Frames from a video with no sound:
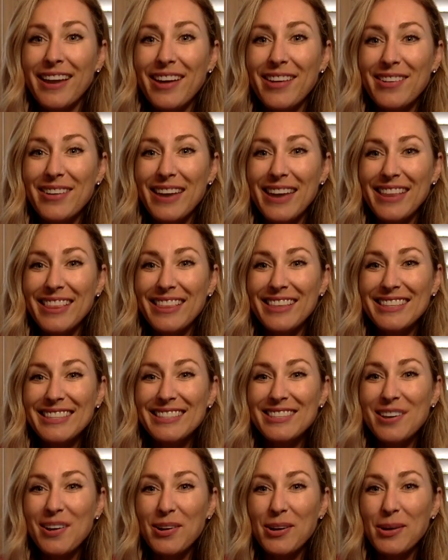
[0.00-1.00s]
Okay, let's
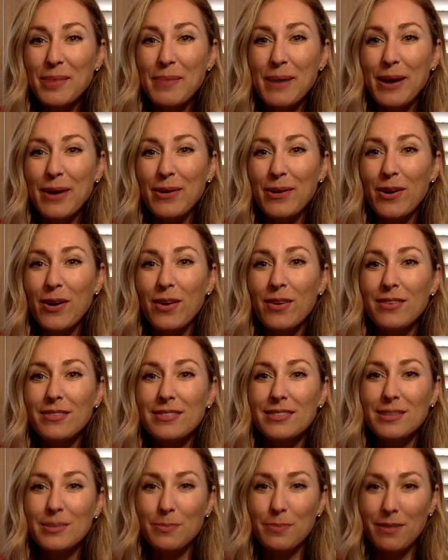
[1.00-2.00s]
talk about our
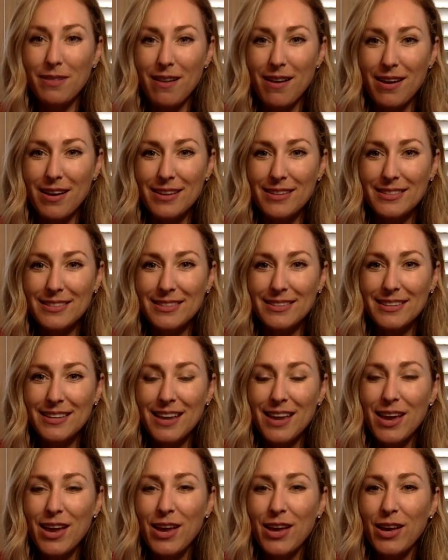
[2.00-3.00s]
supplies.
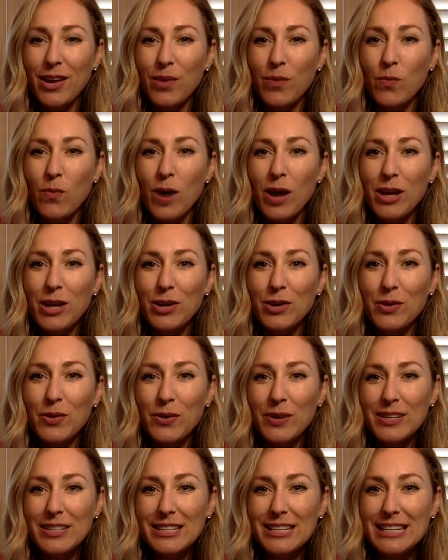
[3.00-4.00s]
What you're
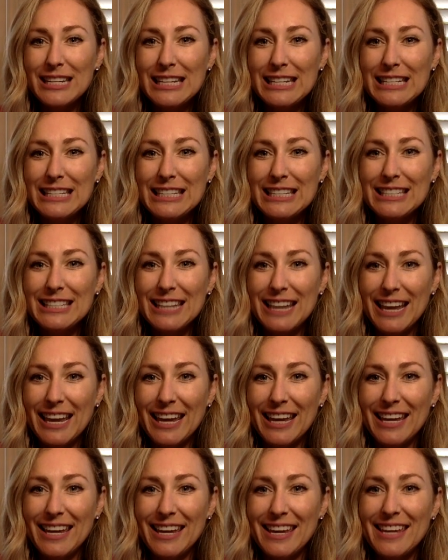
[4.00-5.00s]
going to need
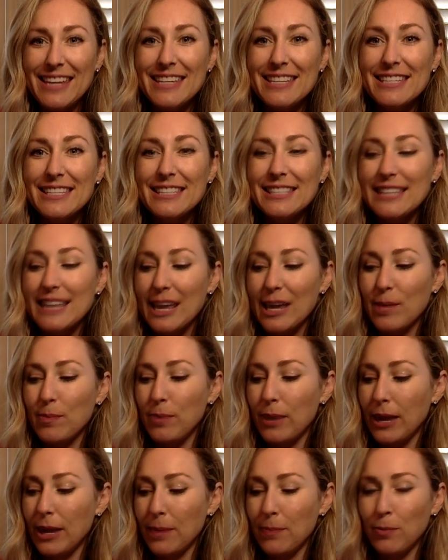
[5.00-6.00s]
today is a
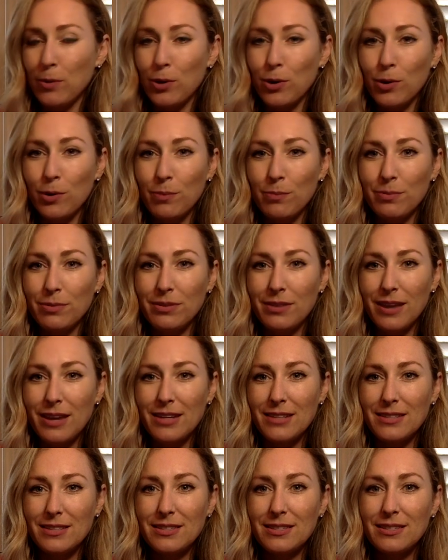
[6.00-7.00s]
paper
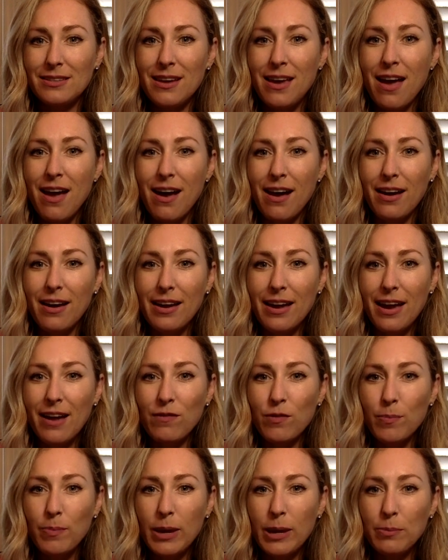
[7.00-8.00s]
plate. I
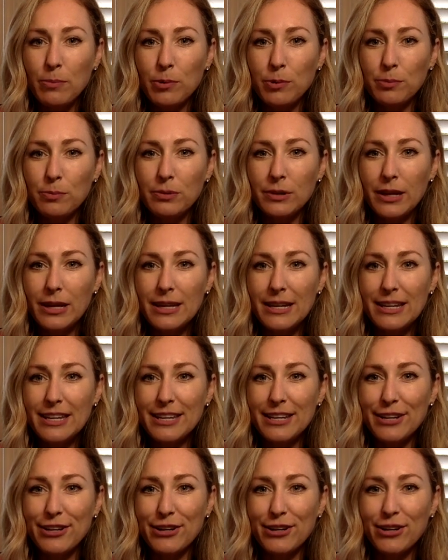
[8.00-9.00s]
have a paper plate
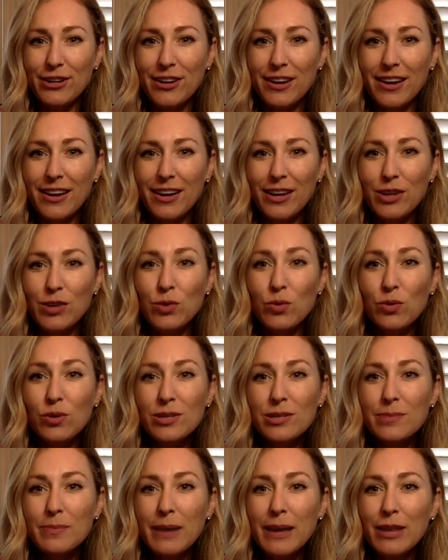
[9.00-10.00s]
here.
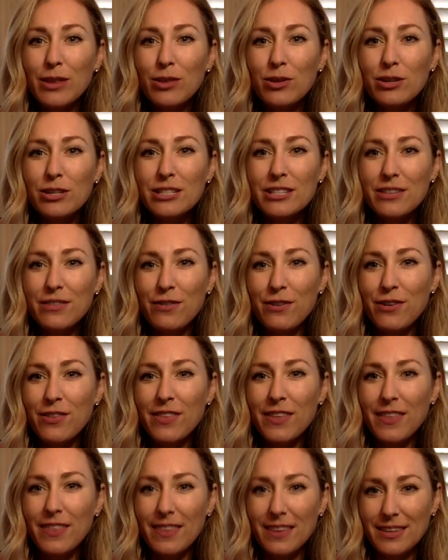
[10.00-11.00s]
Yours might look different
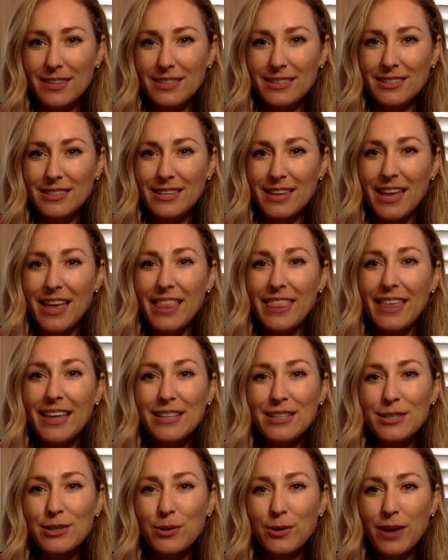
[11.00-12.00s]
than this.
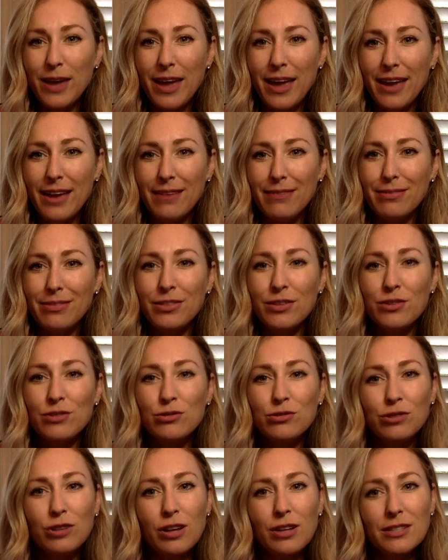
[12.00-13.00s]
That's okay.
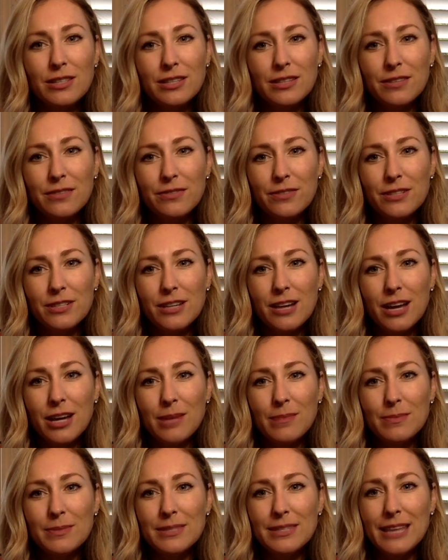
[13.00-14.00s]
There's lots of different
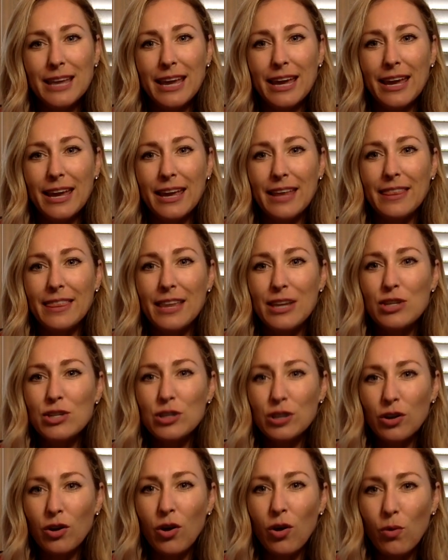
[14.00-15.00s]
types and they
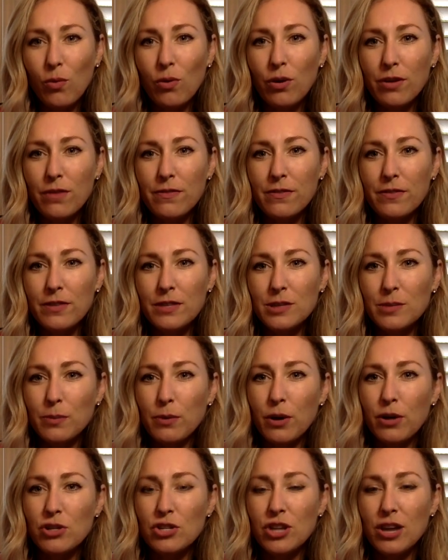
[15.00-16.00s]
should all work for this
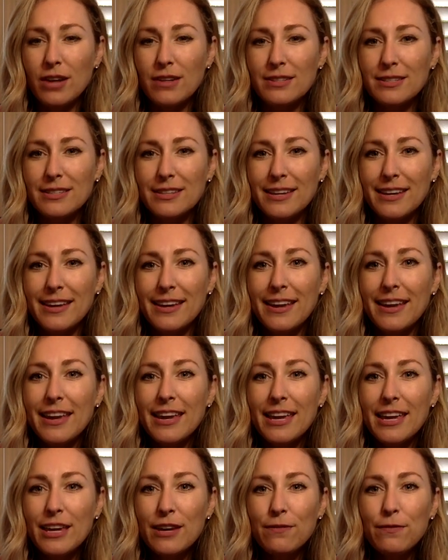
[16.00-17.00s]
project.
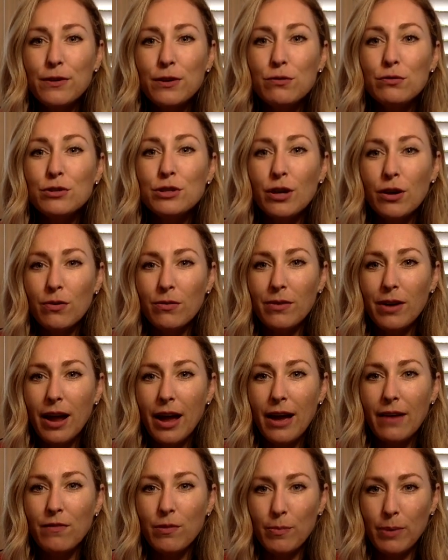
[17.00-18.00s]
If you don't
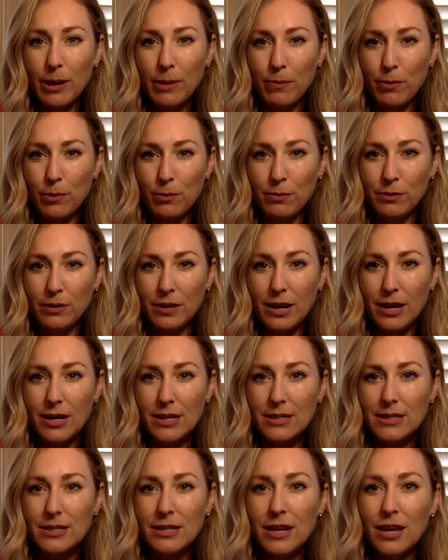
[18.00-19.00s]
have a paper
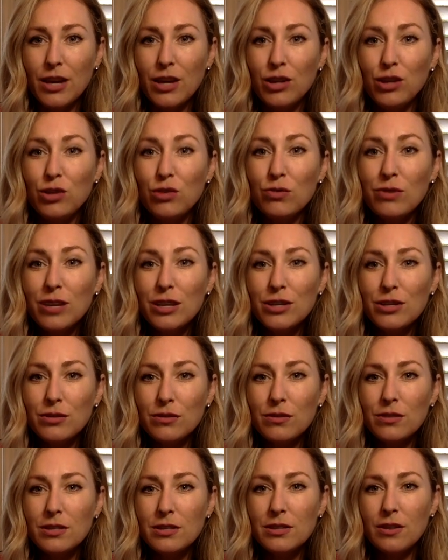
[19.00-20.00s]
plate, you can
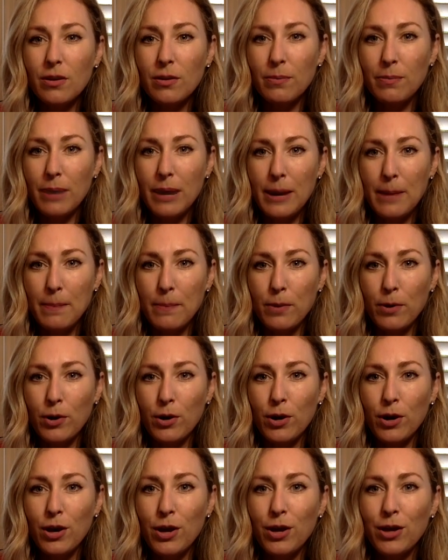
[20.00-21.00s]
do this on
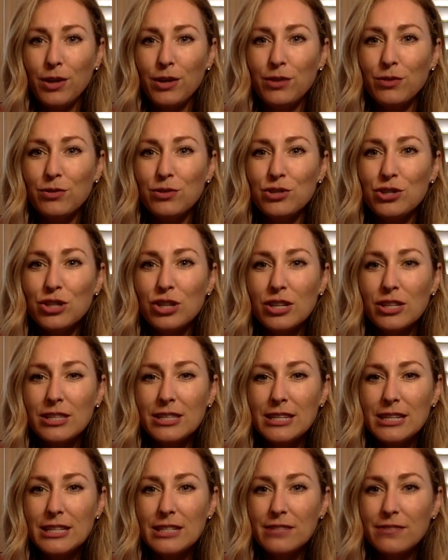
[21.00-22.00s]
paper. You'll
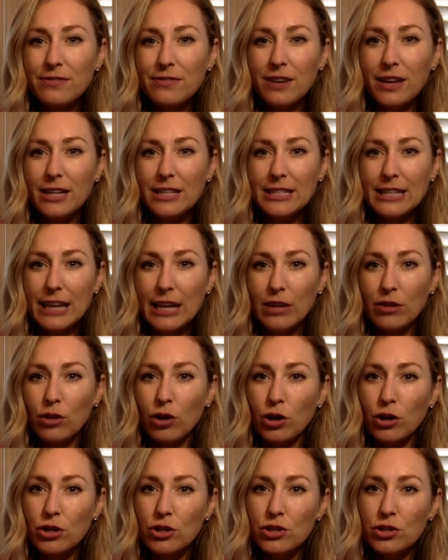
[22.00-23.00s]
just need to find a
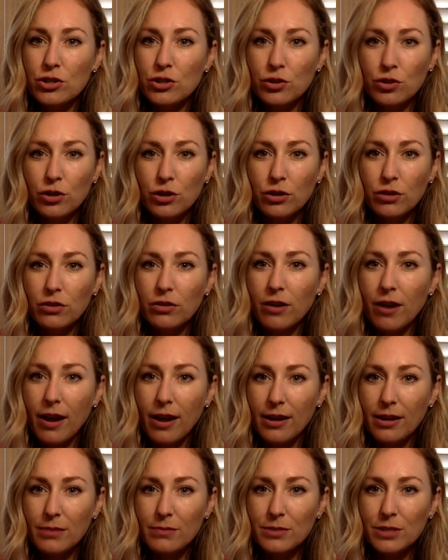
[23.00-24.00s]
large circular
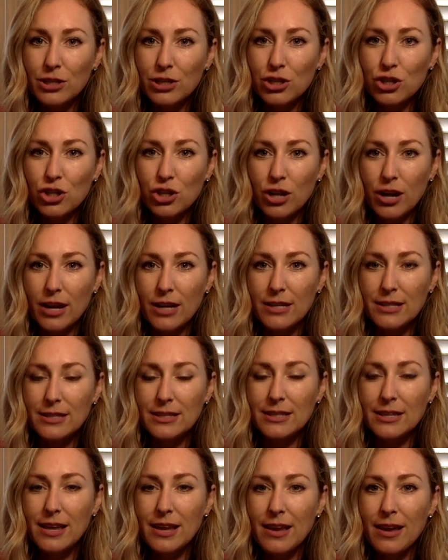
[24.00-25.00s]
item to
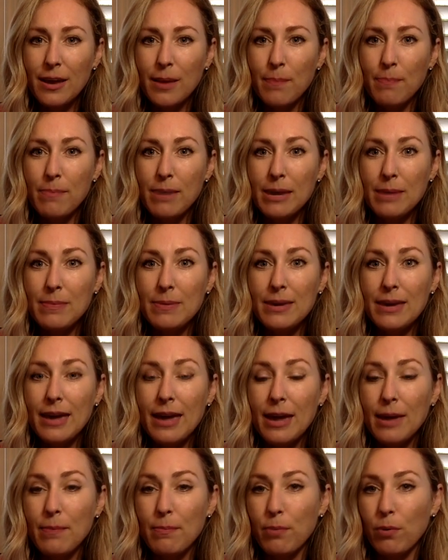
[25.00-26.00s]
trace. Maybe
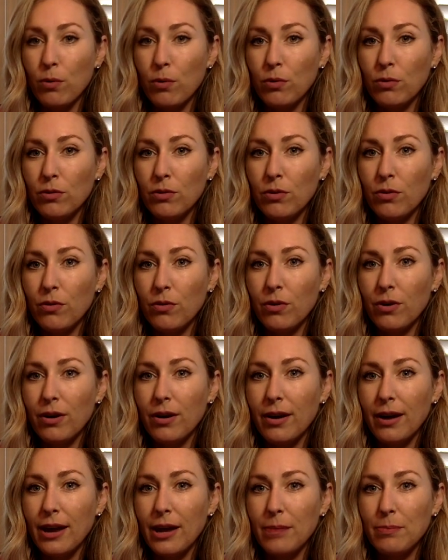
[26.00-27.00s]
a bowl
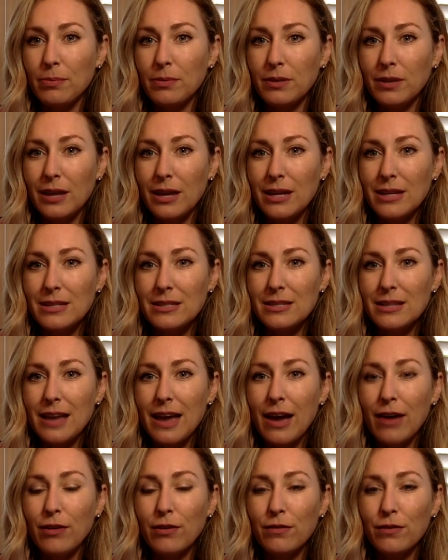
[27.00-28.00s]
or a plate
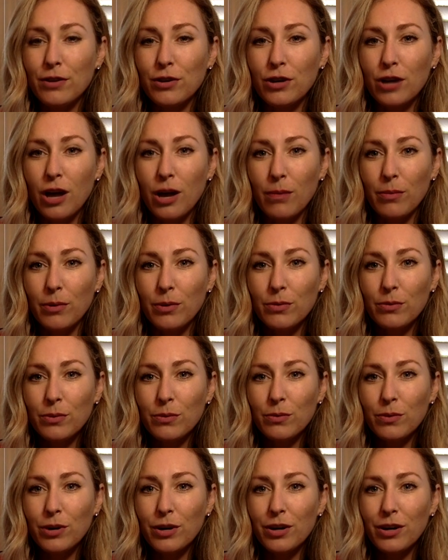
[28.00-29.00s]
out of your cupboard
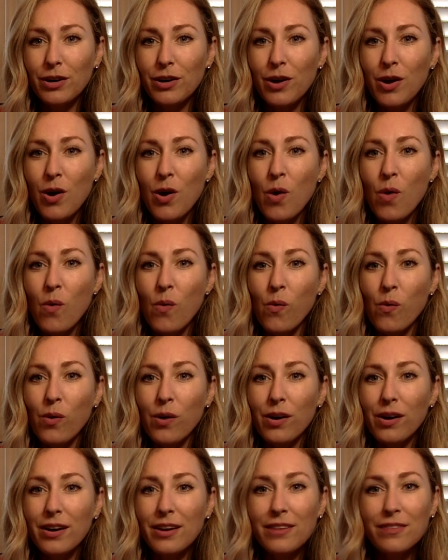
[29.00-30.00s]
would work.
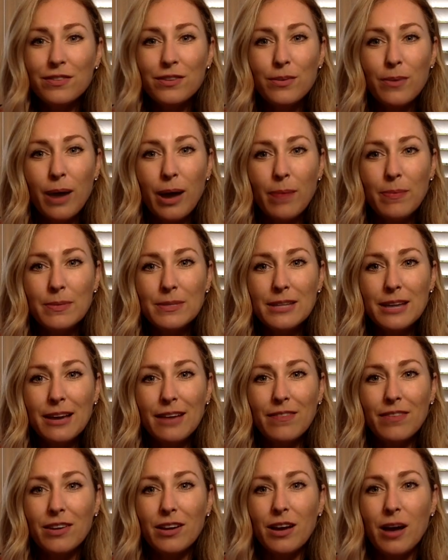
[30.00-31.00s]
Or if you happen to
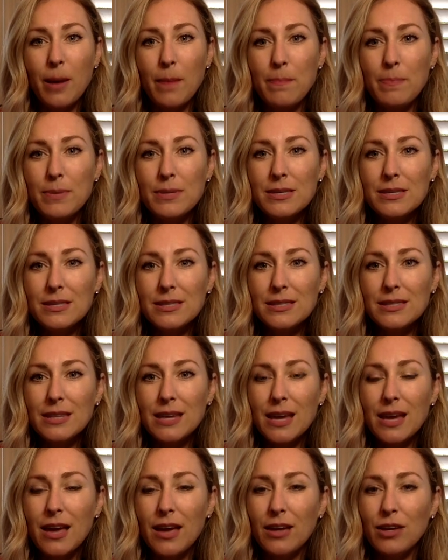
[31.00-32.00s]
have a compass,
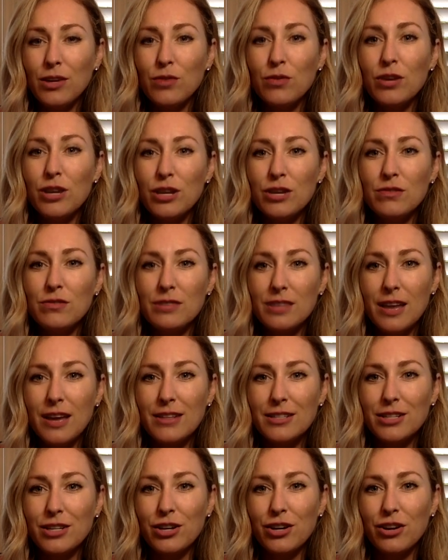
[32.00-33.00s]
you can use
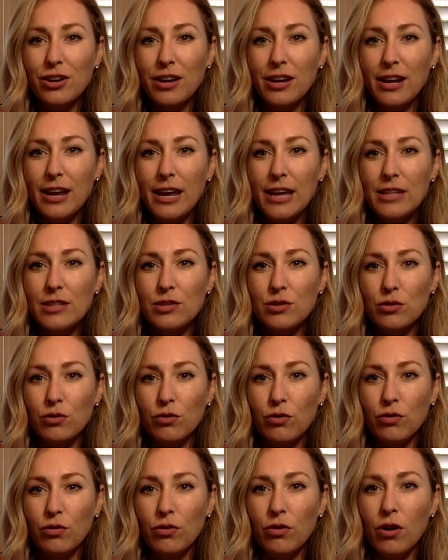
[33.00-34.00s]
that to create a
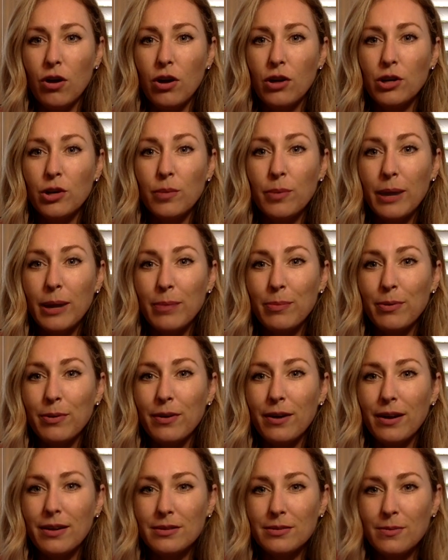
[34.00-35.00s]
circle on your
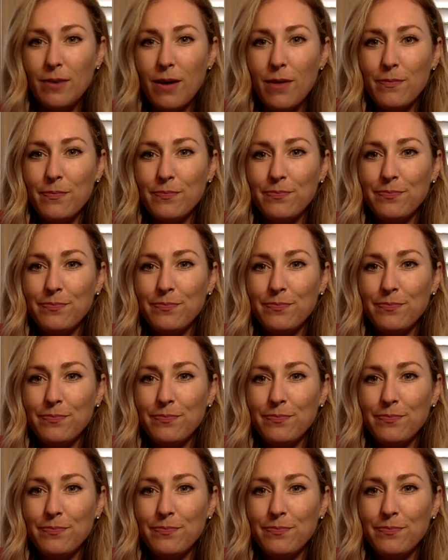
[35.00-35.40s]
paper as well.